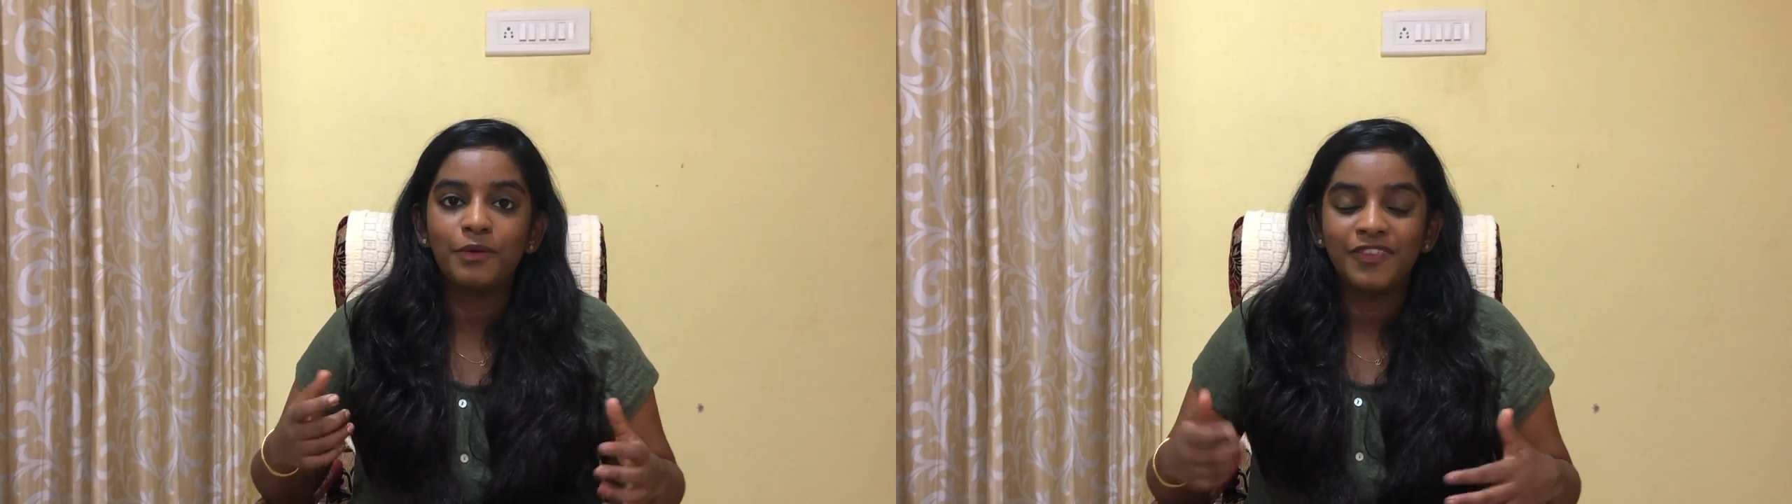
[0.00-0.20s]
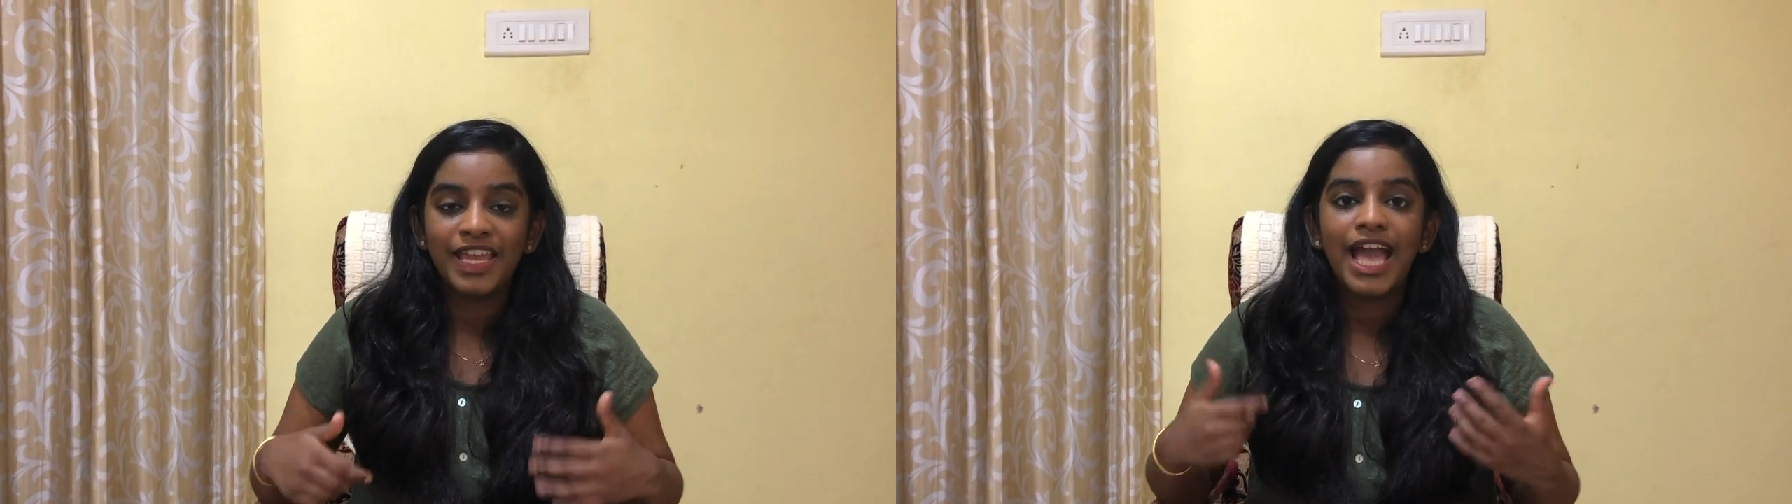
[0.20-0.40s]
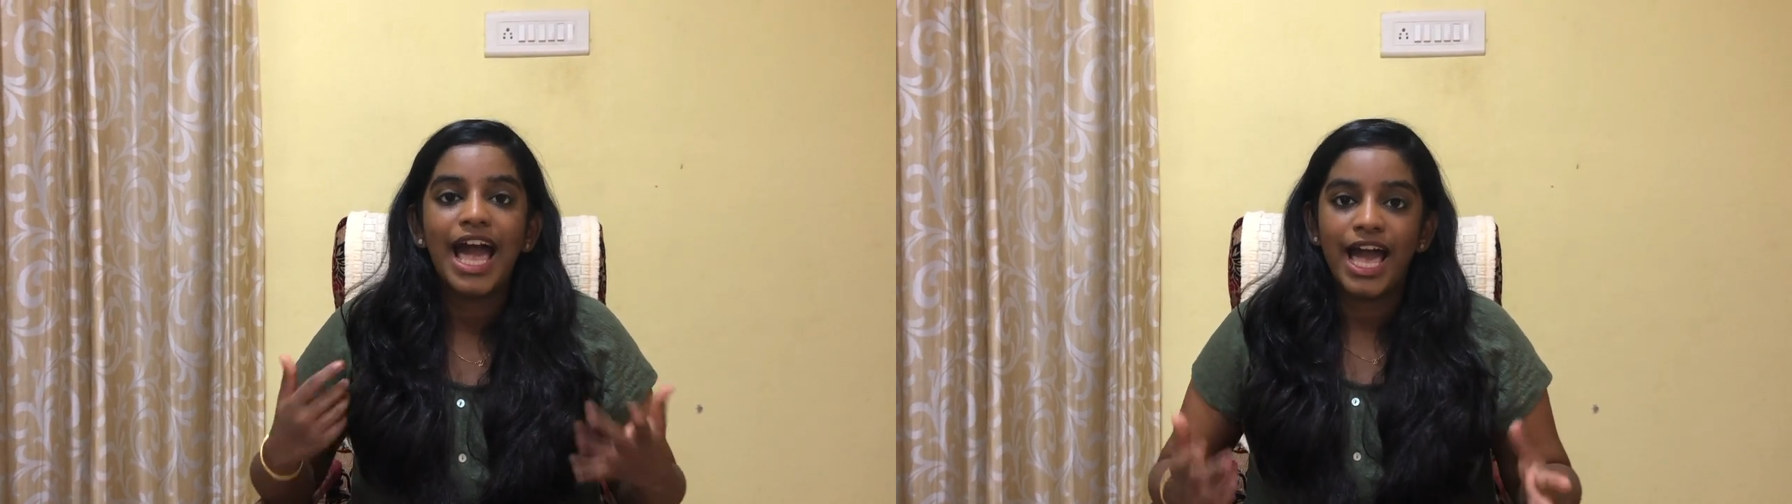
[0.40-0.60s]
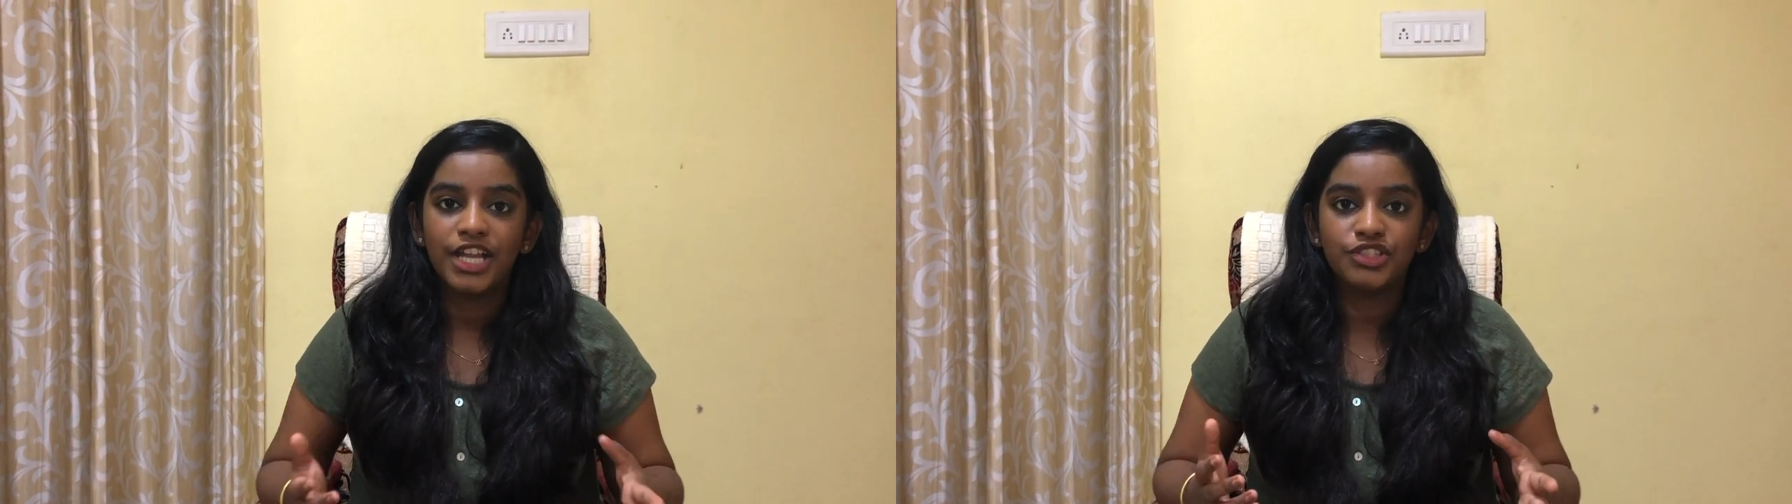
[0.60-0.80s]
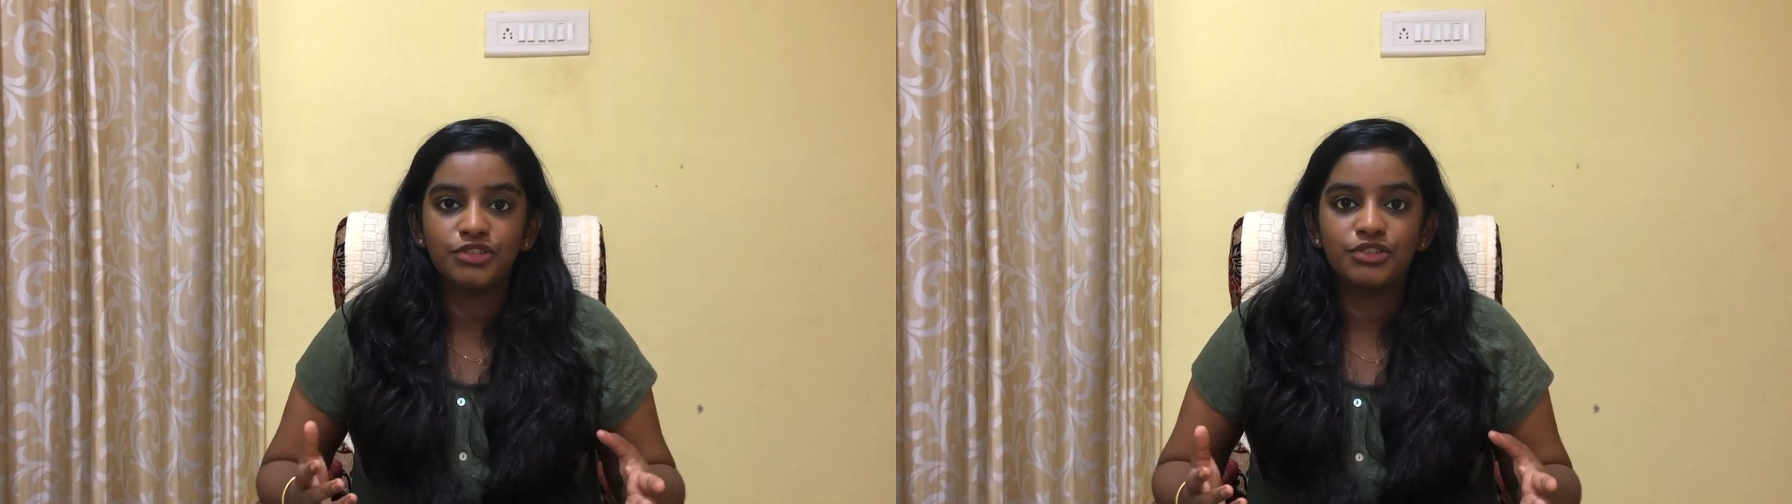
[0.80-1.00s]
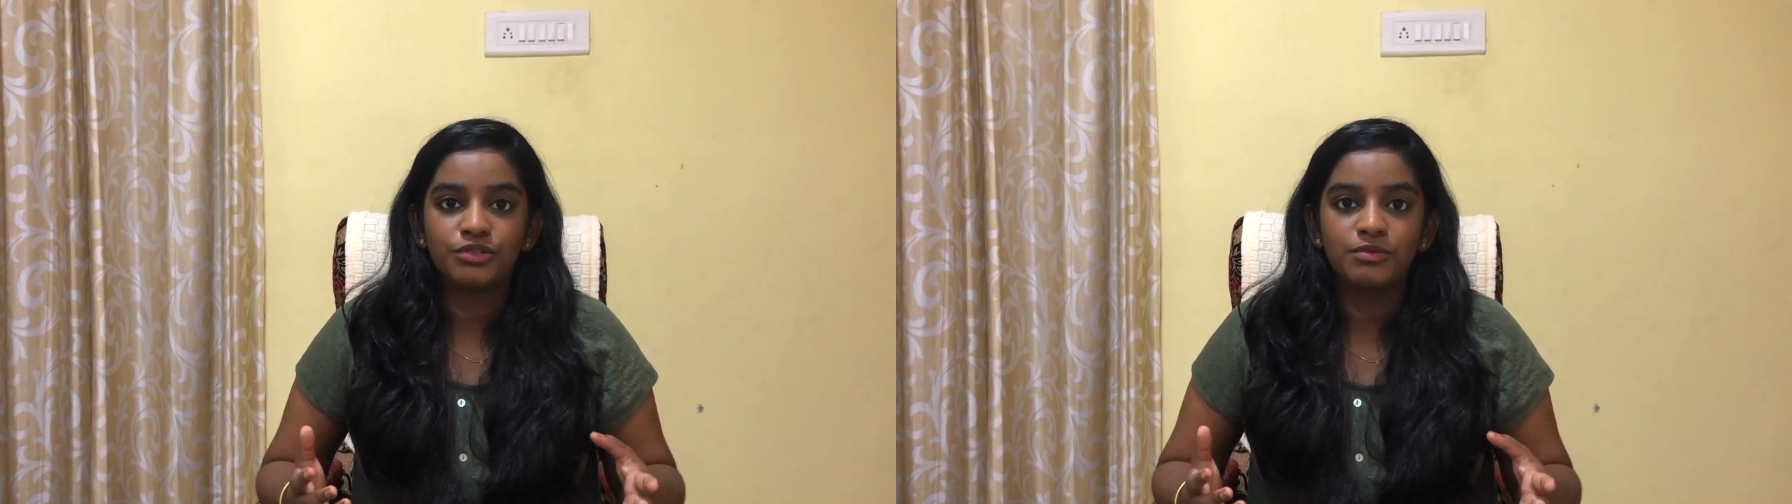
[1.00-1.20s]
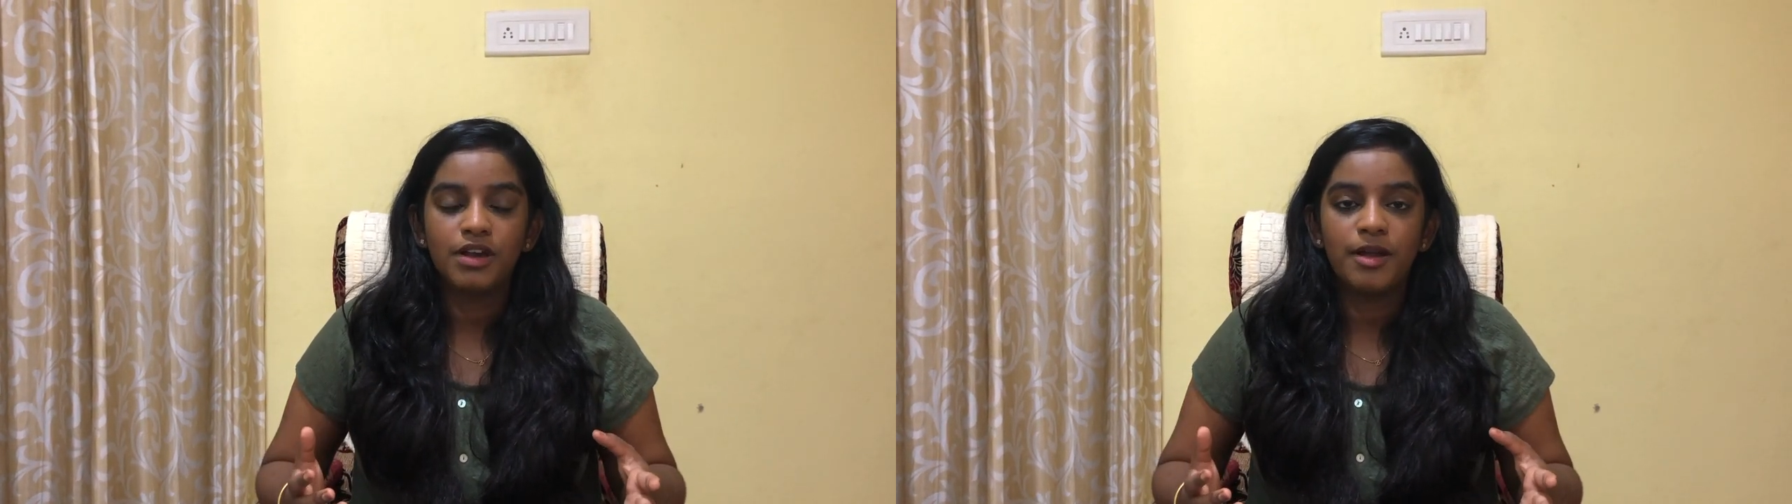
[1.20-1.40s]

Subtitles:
of it, add your 2